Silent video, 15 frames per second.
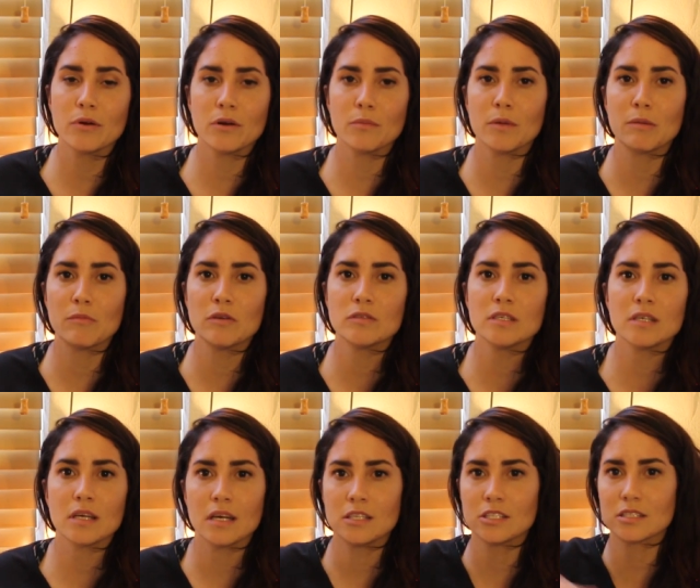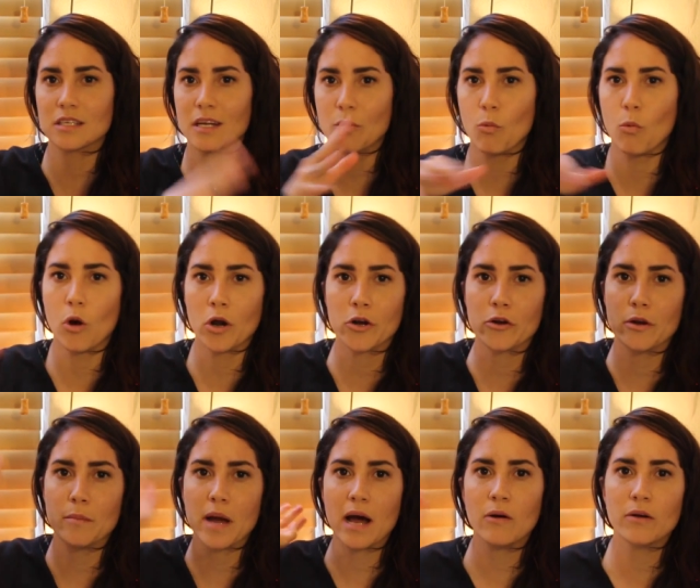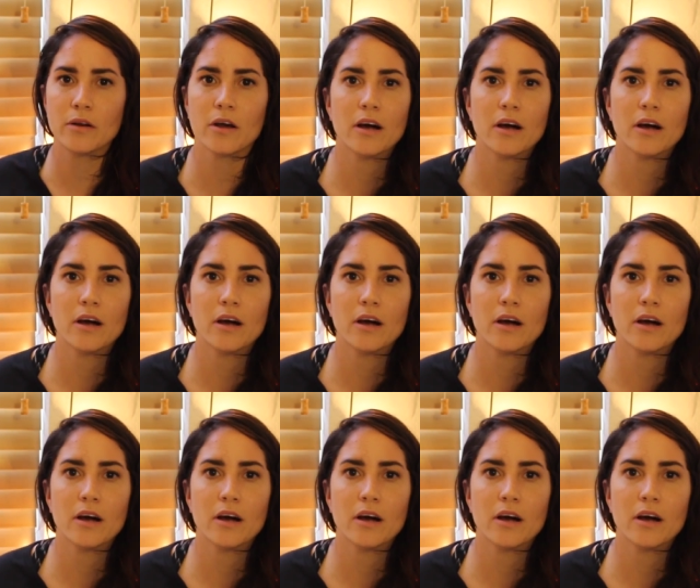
put on my music, and just kind of wander about and